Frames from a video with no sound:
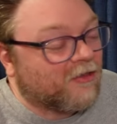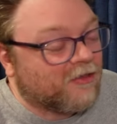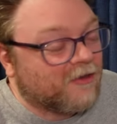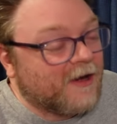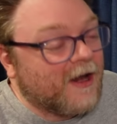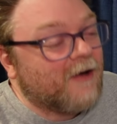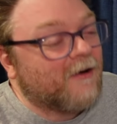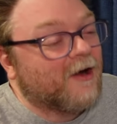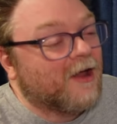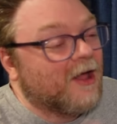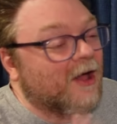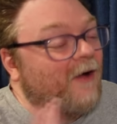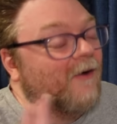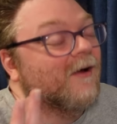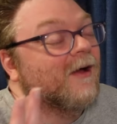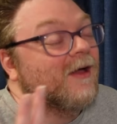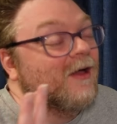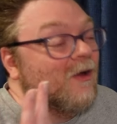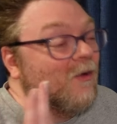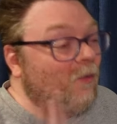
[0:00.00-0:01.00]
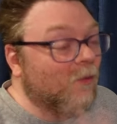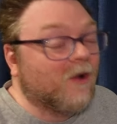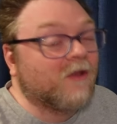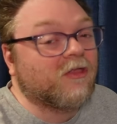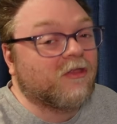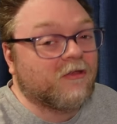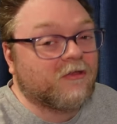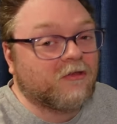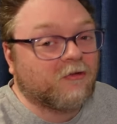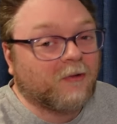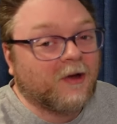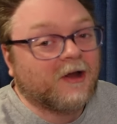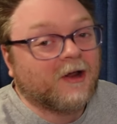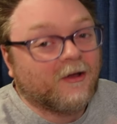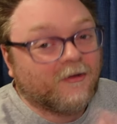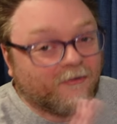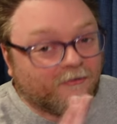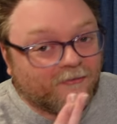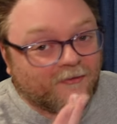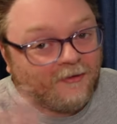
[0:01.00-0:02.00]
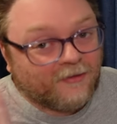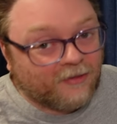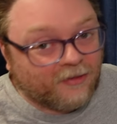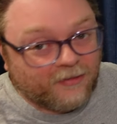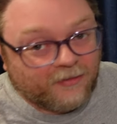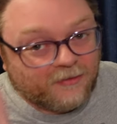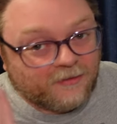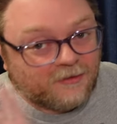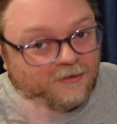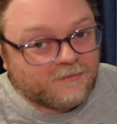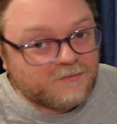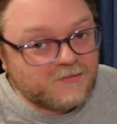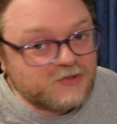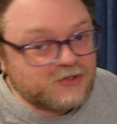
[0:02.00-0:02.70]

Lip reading: the scenario, what's the Cerritos? It's the